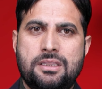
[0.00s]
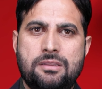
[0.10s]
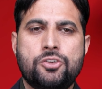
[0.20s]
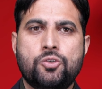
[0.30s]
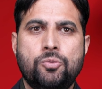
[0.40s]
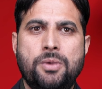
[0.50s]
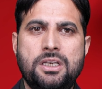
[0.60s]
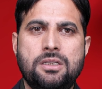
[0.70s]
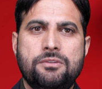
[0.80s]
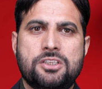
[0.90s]

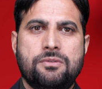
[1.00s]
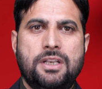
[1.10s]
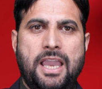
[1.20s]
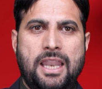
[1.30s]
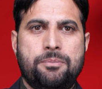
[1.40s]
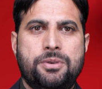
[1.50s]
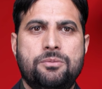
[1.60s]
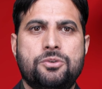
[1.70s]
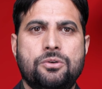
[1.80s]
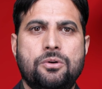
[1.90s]
instrument which will help
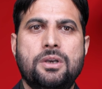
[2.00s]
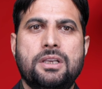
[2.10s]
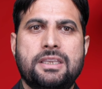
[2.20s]
him to